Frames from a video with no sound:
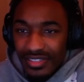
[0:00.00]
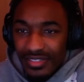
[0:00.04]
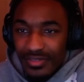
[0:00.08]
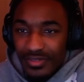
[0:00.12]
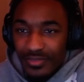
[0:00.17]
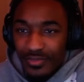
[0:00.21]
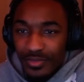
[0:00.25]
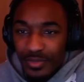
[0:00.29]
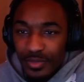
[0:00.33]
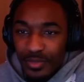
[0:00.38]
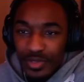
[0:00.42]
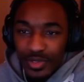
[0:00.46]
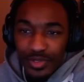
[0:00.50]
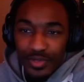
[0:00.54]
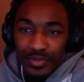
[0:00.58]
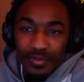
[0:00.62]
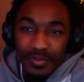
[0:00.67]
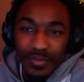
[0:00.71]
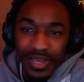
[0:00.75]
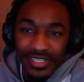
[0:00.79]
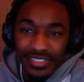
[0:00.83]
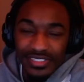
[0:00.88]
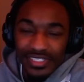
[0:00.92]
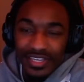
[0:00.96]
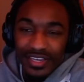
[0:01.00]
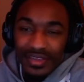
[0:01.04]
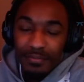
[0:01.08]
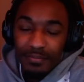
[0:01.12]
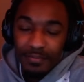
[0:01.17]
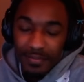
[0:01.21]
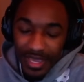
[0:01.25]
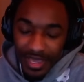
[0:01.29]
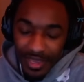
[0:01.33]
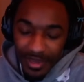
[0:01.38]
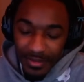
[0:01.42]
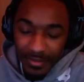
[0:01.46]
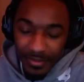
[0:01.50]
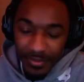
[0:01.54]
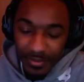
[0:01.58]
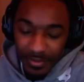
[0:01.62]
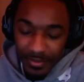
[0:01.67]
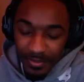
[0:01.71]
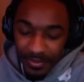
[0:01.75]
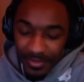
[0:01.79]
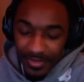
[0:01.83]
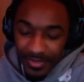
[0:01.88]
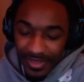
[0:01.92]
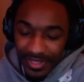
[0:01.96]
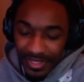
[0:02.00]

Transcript: You feel me? You might say, ma'am,